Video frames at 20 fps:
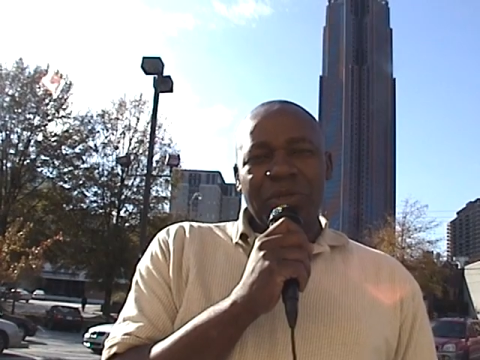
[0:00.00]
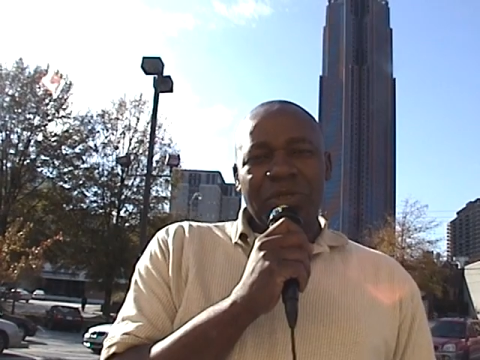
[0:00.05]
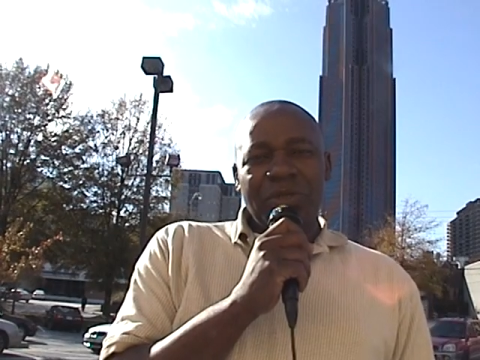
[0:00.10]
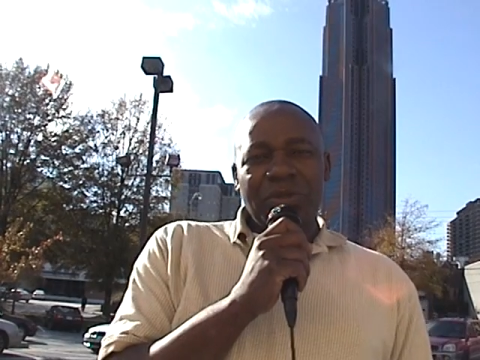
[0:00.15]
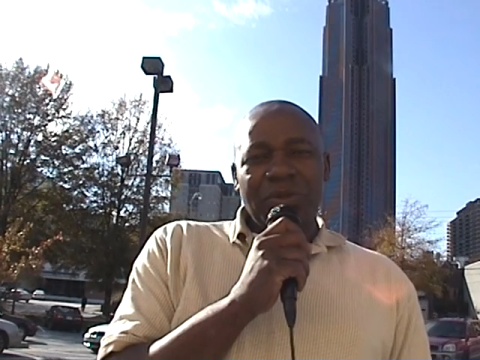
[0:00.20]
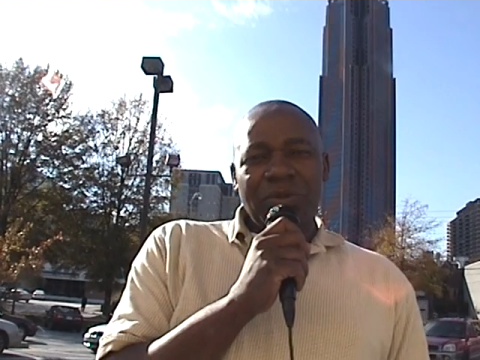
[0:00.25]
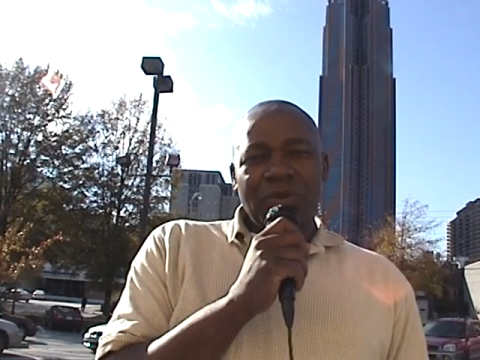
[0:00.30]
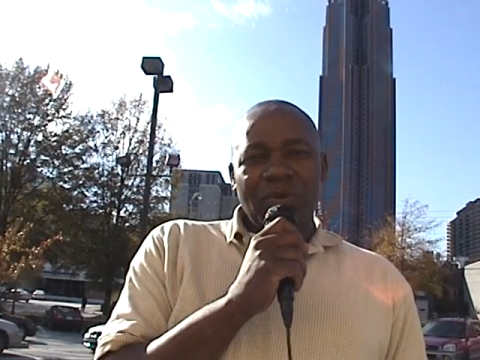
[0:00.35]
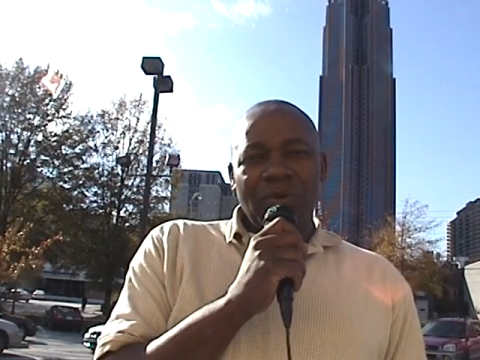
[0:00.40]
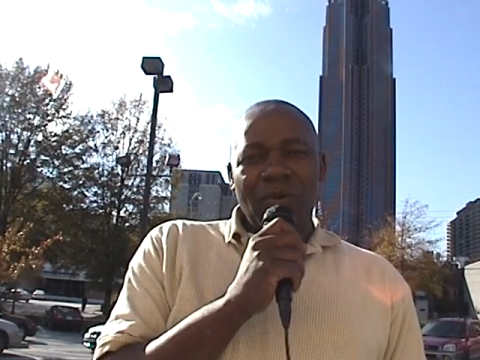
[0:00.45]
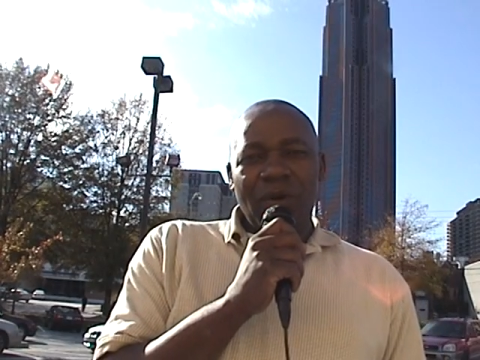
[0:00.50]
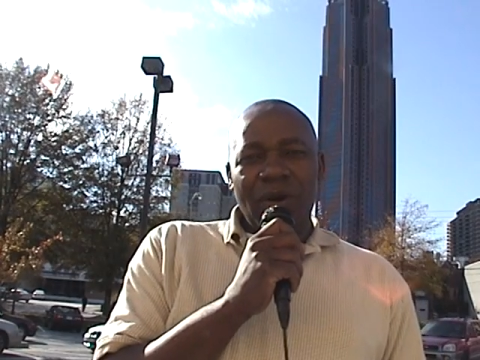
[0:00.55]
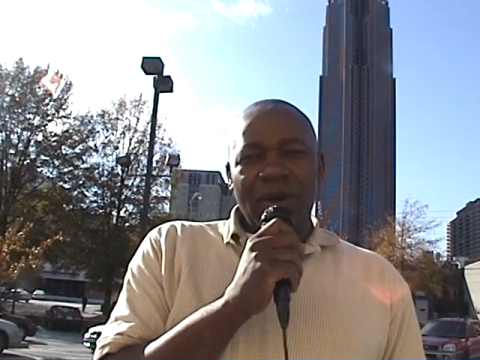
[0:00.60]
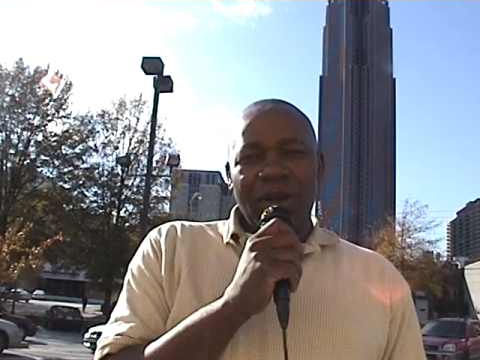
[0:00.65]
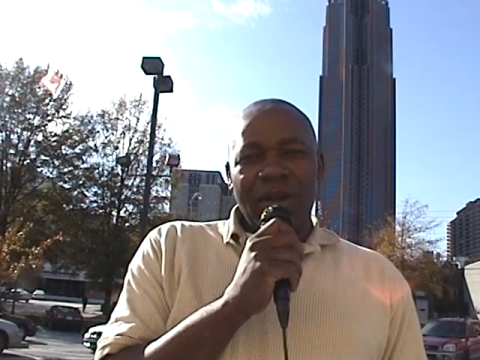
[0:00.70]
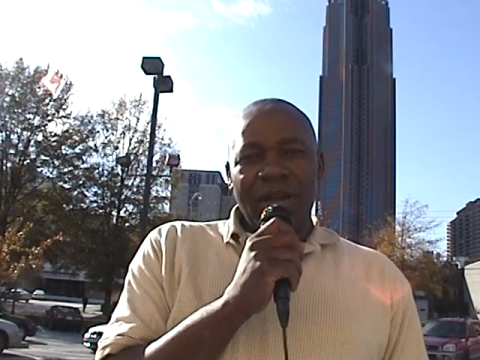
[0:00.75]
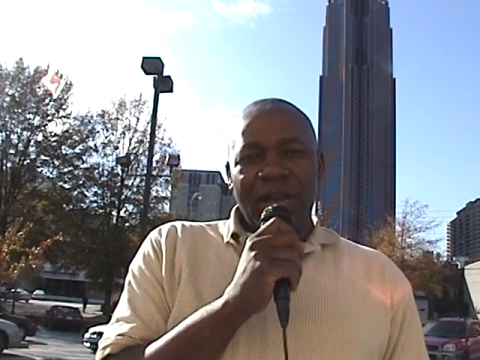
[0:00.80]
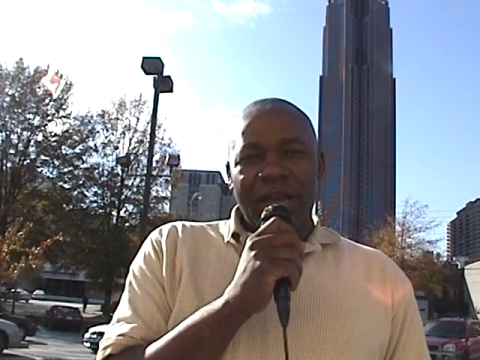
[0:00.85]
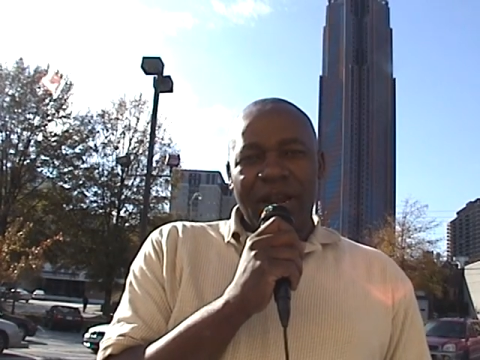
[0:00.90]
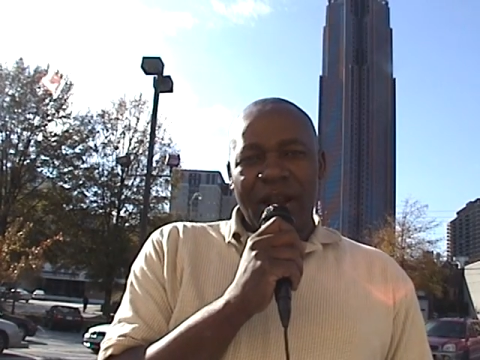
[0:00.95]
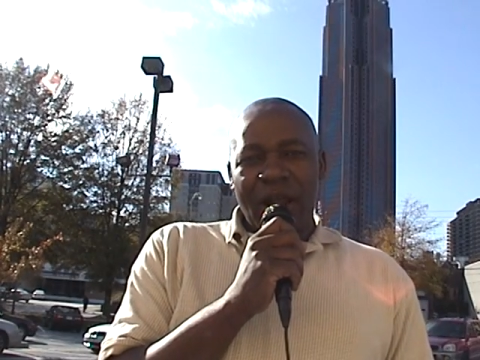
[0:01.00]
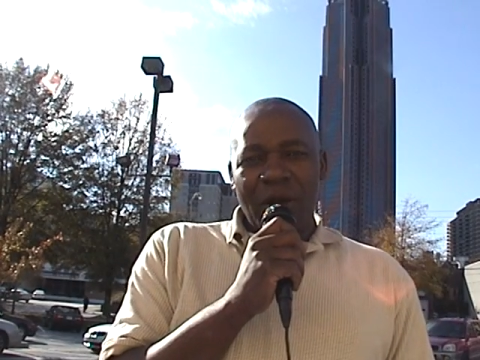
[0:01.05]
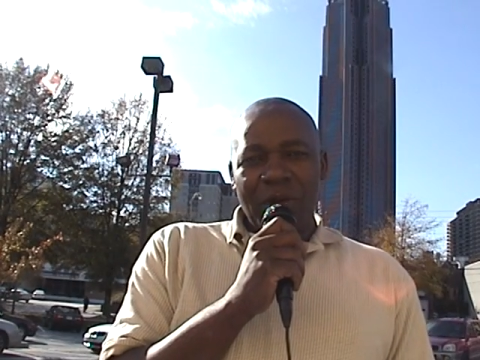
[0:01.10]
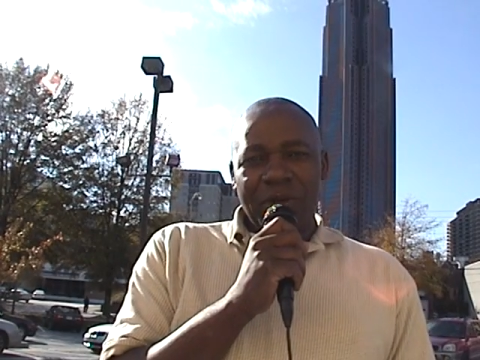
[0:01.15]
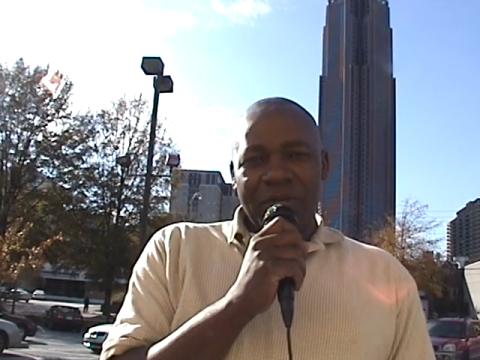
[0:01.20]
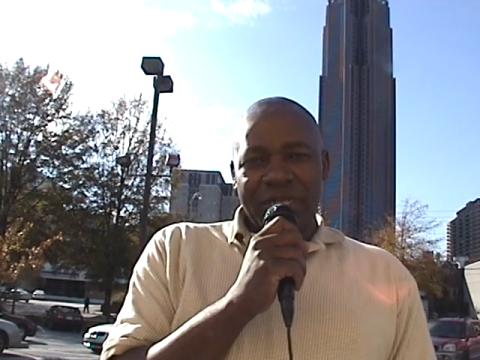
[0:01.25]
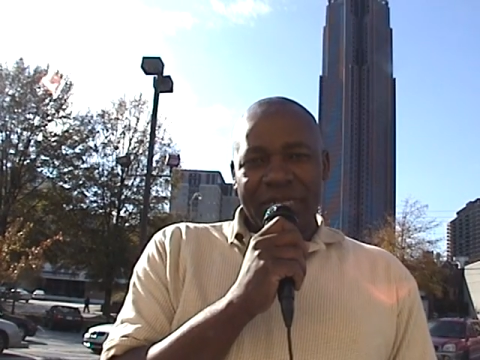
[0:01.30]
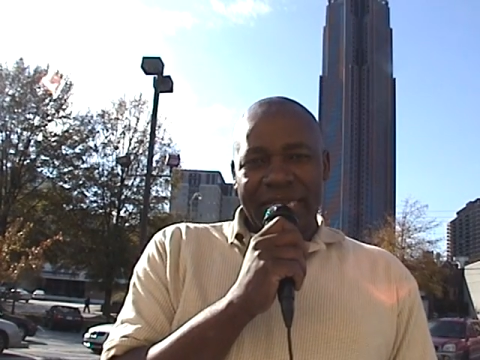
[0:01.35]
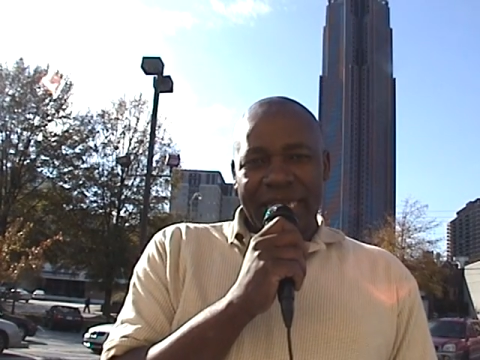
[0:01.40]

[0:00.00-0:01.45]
to walk around